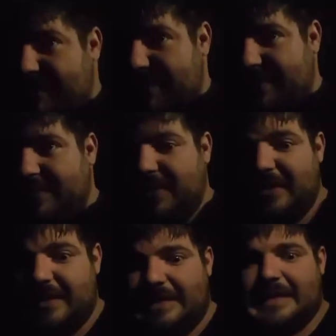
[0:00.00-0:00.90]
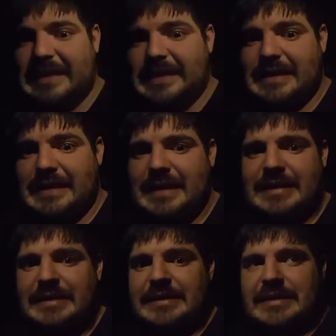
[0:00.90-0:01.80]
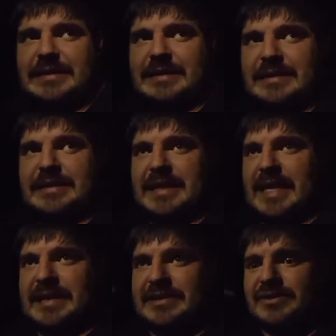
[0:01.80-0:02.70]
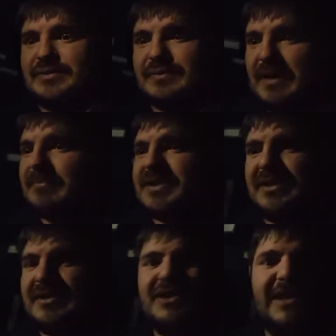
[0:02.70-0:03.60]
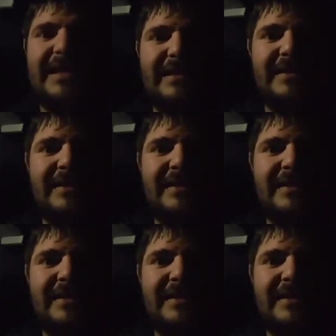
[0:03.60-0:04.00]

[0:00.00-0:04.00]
this ability that I got that trumps your shit.